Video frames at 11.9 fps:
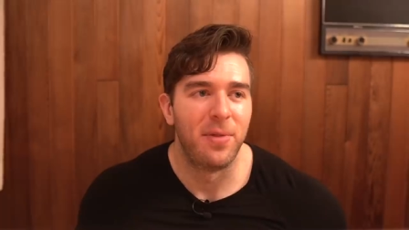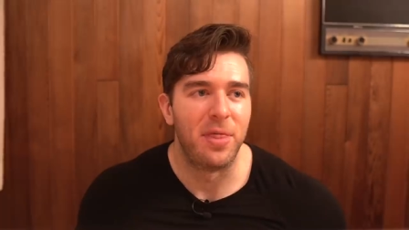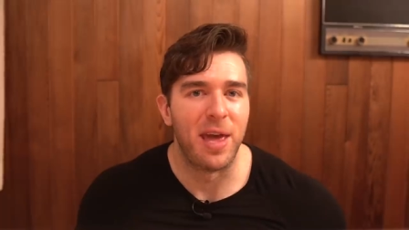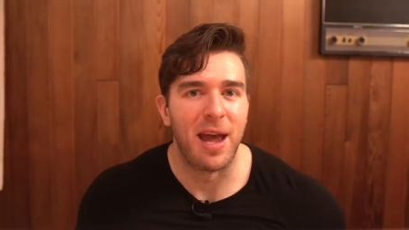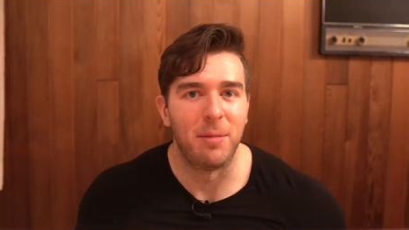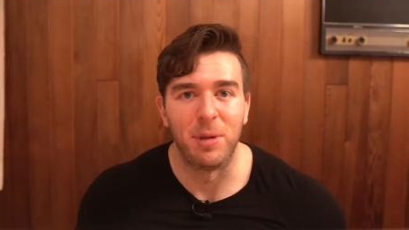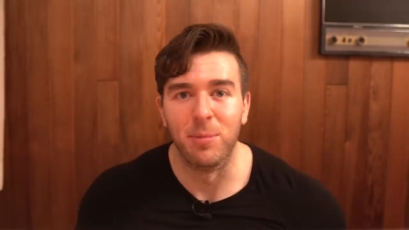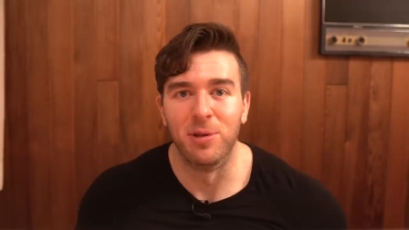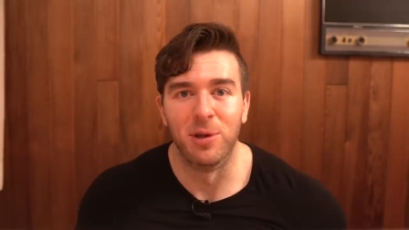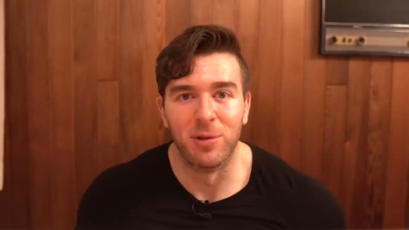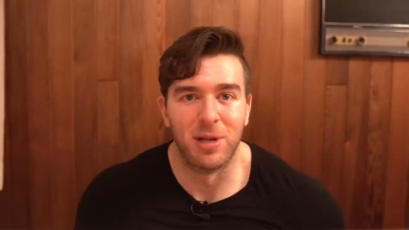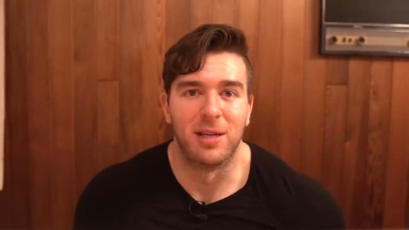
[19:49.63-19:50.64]
that people
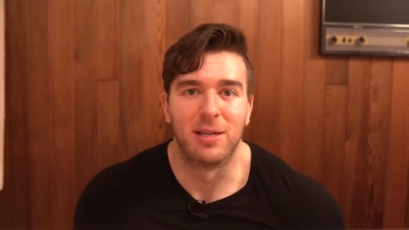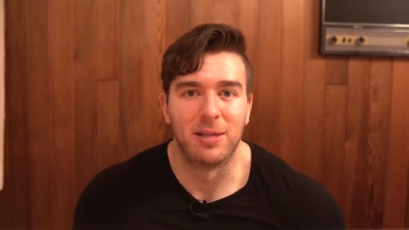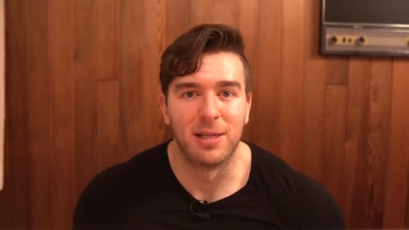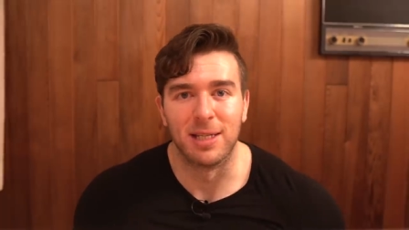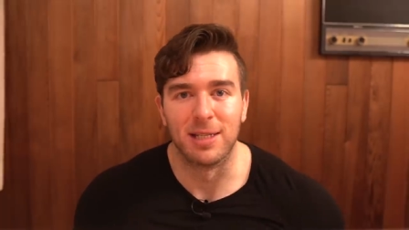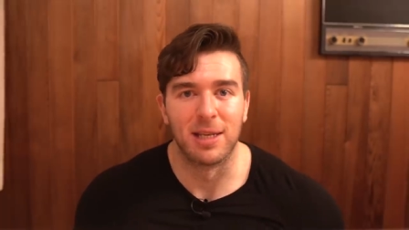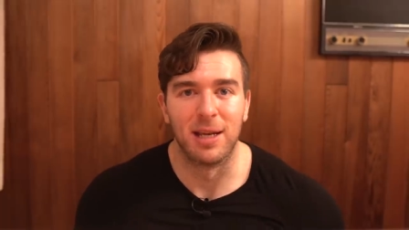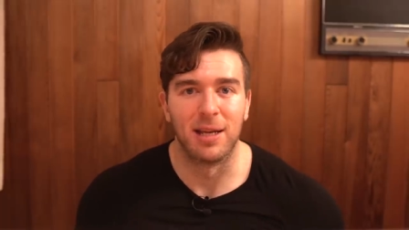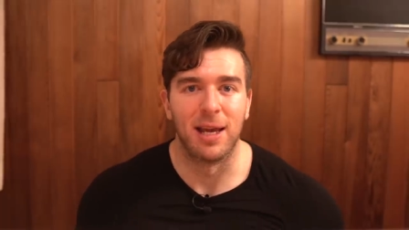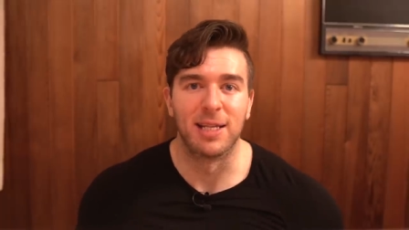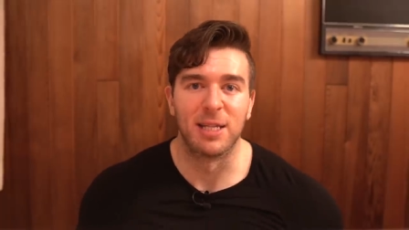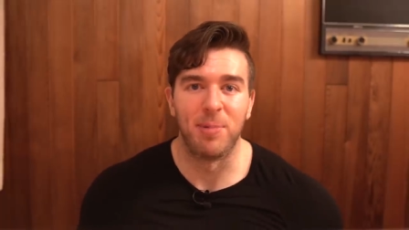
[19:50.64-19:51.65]
don't like, because it's
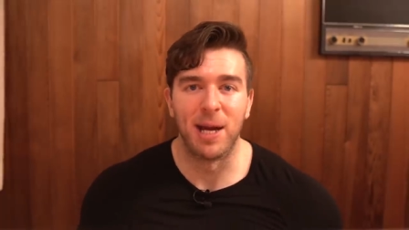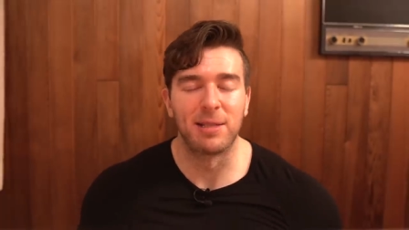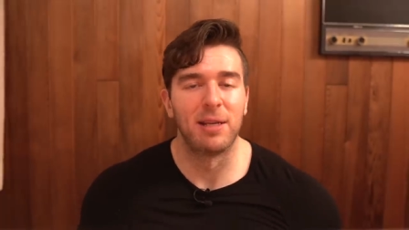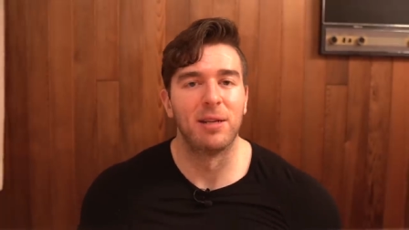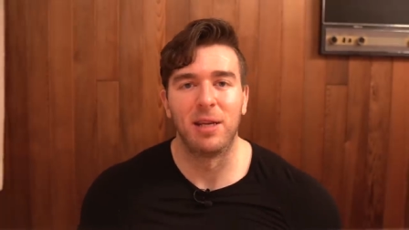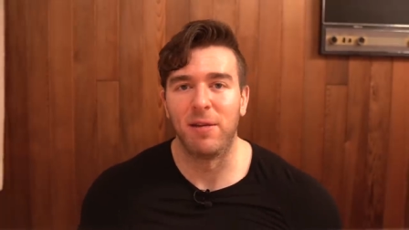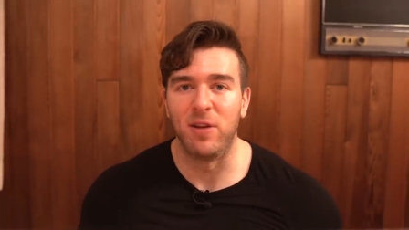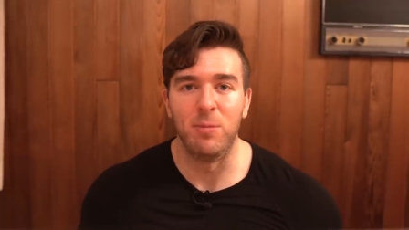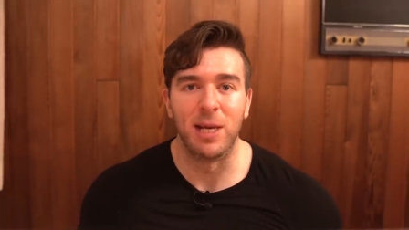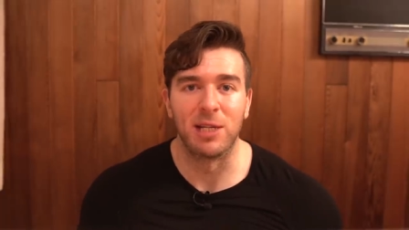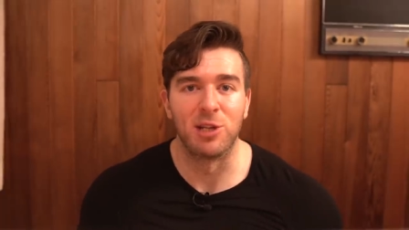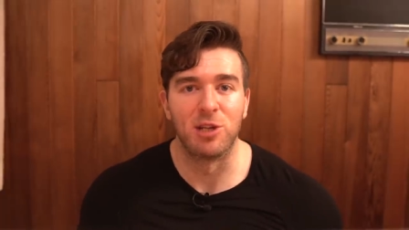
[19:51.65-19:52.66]
like, expectedly, if you
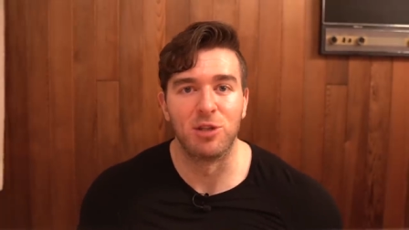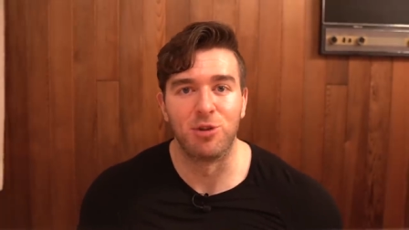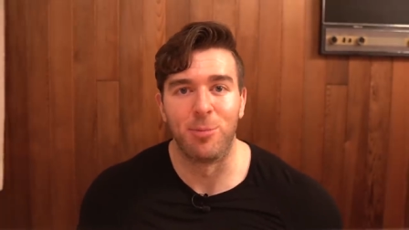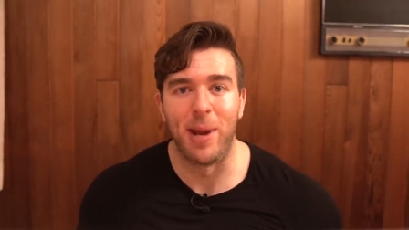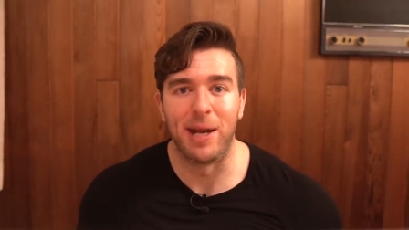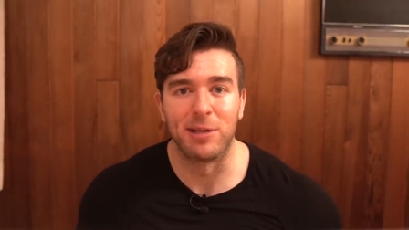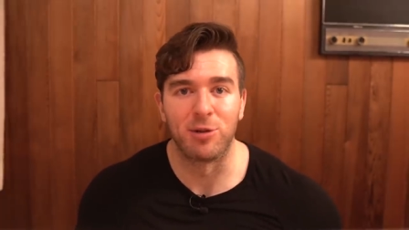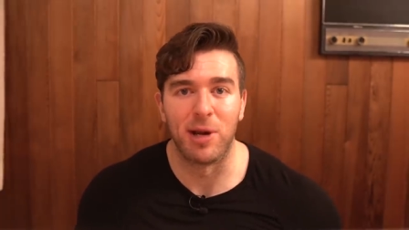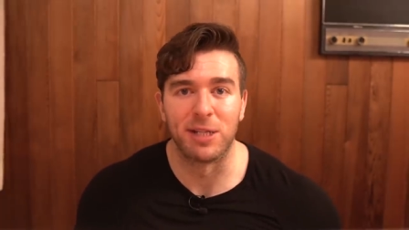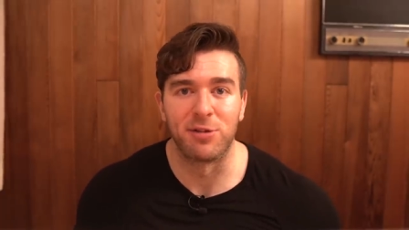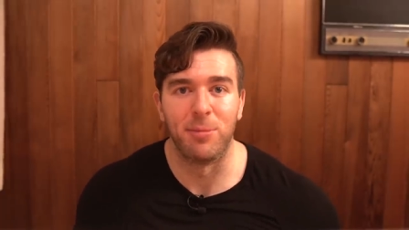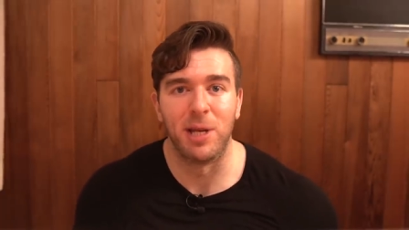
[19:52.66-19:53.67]
make such a dramatic
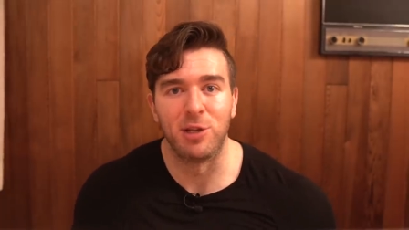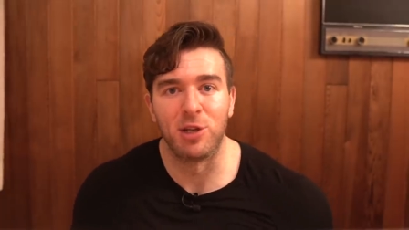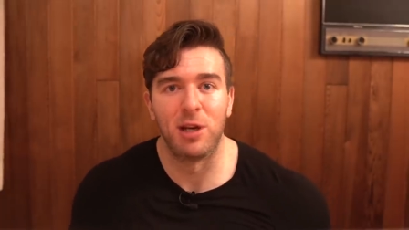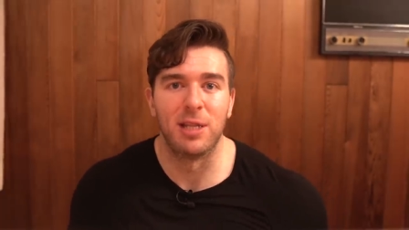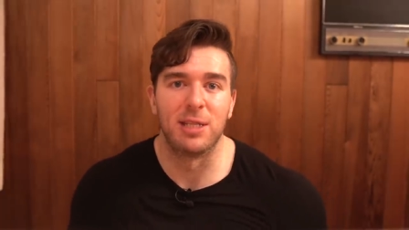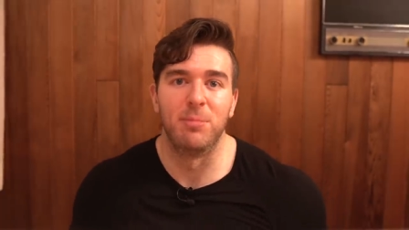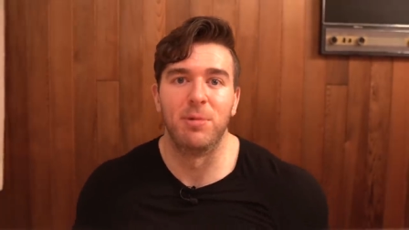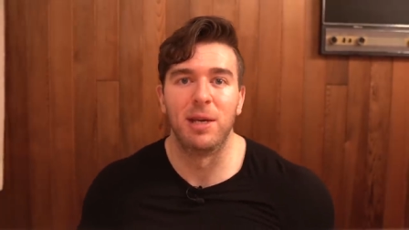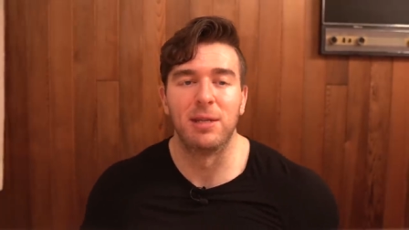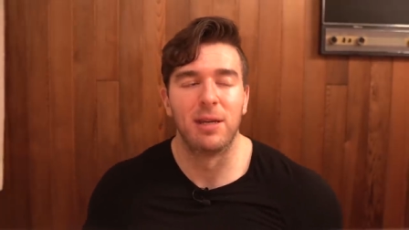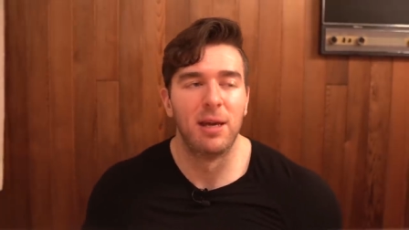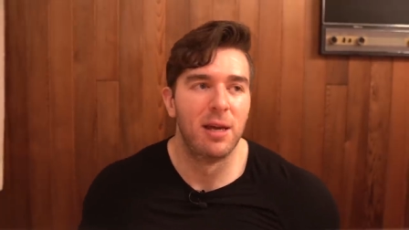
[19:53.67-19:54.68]
transformation, it's a
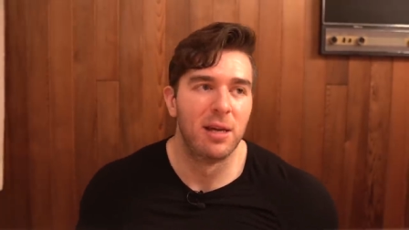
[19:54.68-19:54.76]
bit,